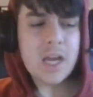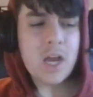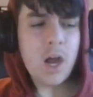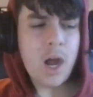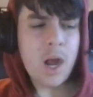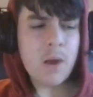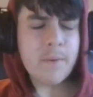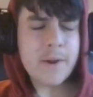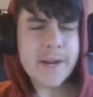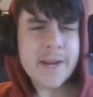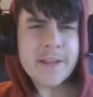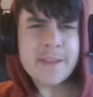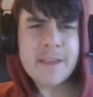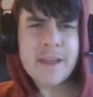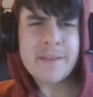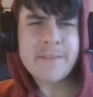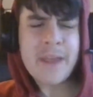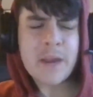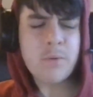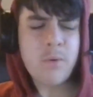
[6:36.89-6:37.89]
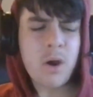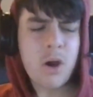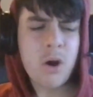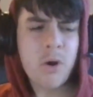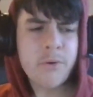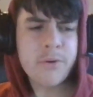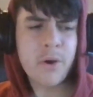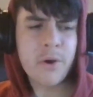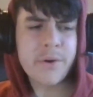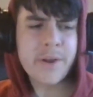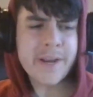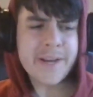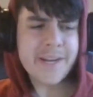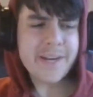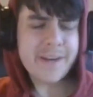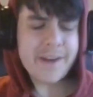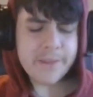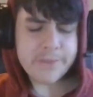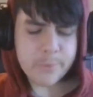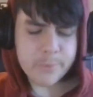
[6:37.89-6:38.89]
I reckon they will hold on and get
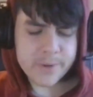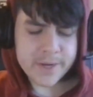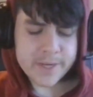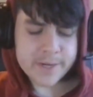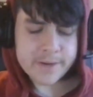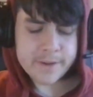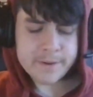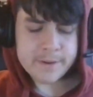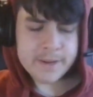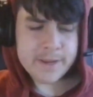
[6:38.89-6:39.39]
another win.